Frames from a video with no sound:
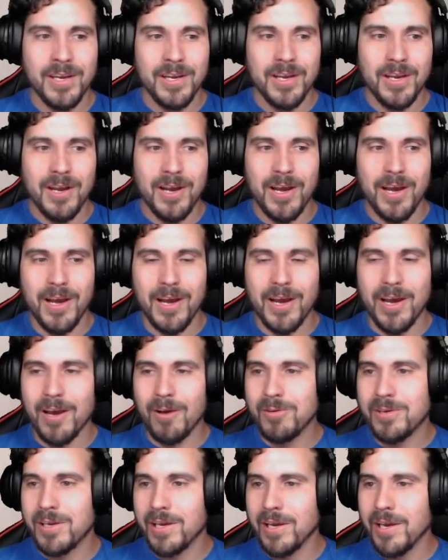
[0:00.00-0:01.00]
Uh,
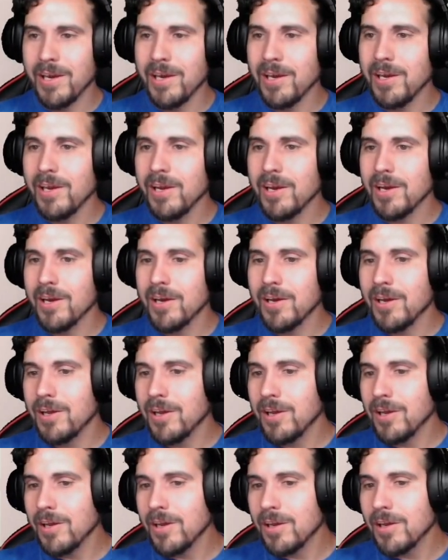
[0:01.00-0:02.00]
okay,
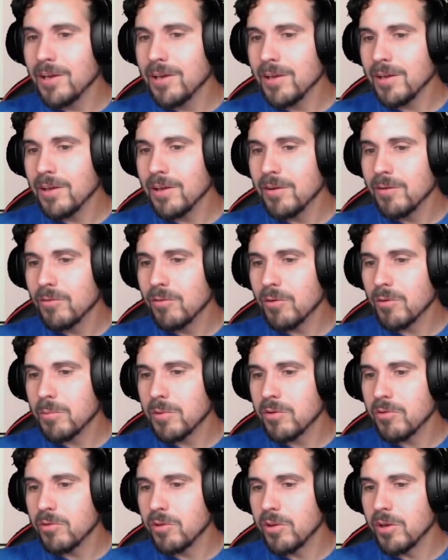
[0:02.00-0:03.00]
uh, what am I
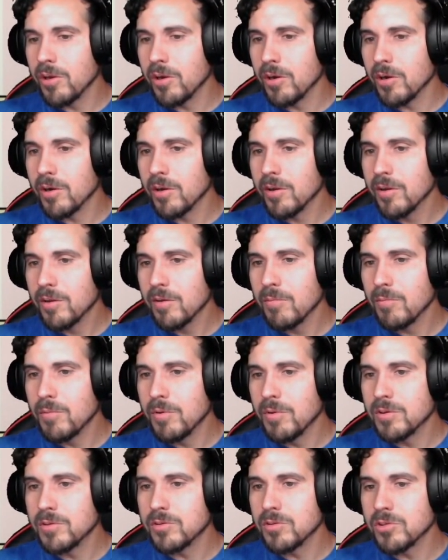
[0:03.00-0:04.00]
doing here?
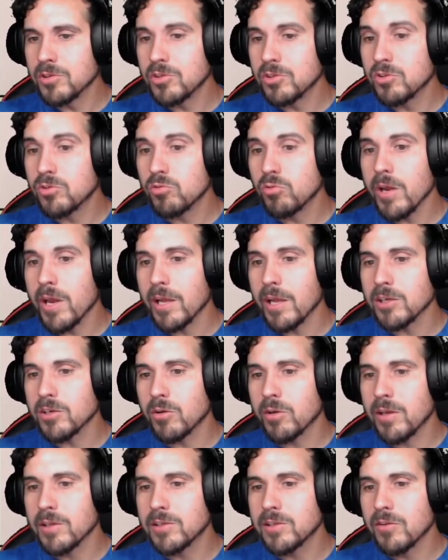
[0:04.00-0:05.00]
Mister Stretch.
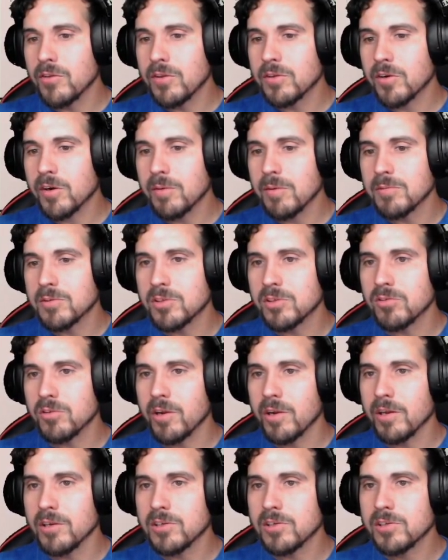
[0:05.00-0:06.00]
Okay, so his arms
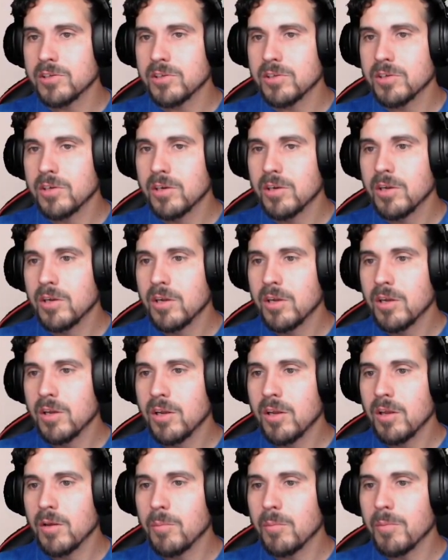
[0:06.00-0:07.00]
stretch.
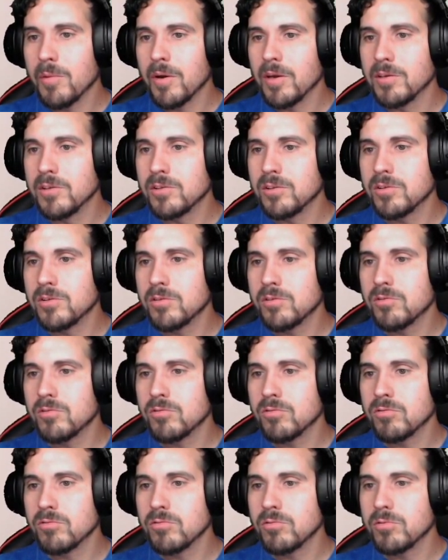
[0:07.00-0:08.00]
Am I
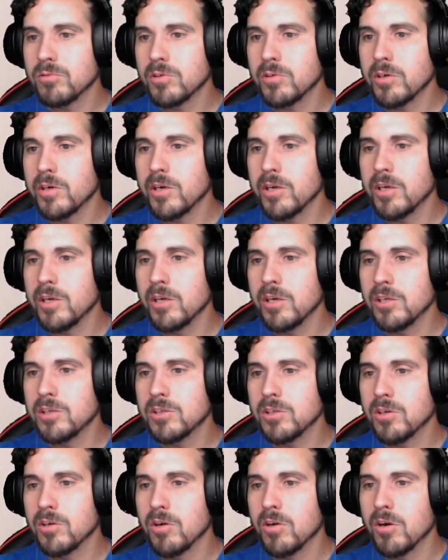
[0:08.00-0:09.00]

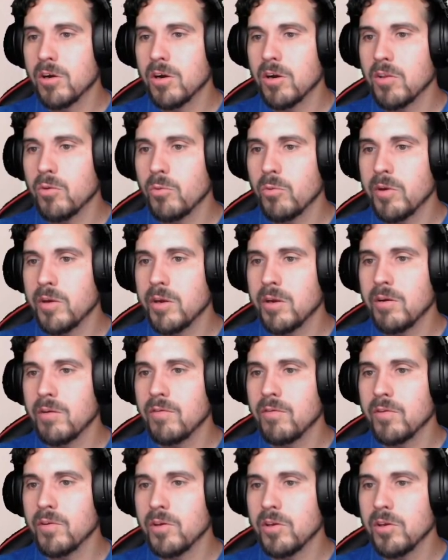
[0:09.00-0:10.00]
stretching all the way over
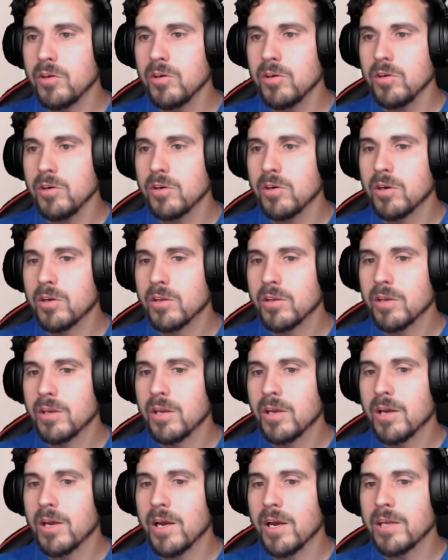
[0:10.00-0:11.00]
here?
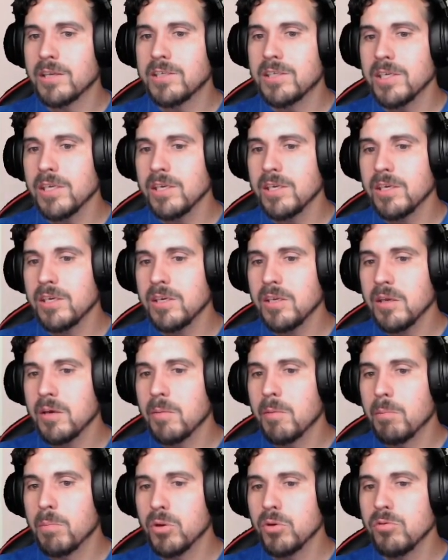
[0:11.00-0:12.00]
I did.
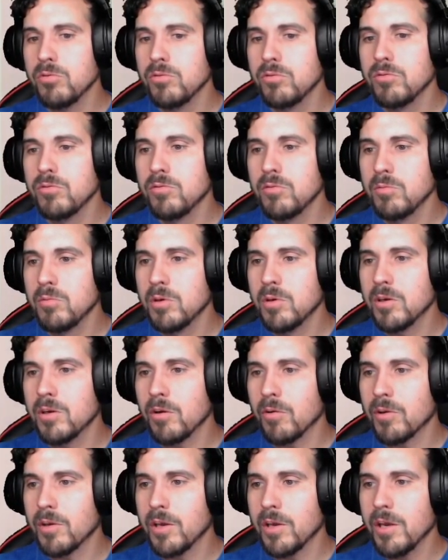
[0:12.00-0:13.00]
Boom.
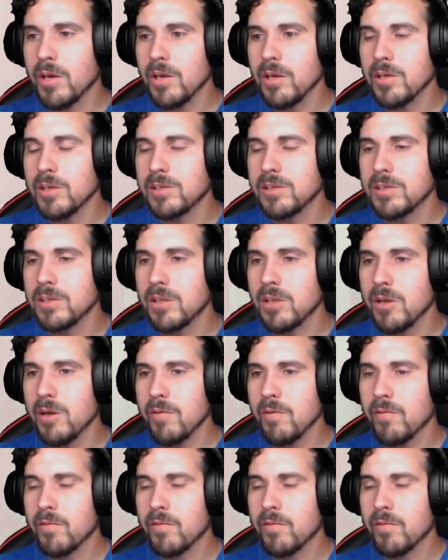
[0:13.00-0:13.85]
Okay, easy enough.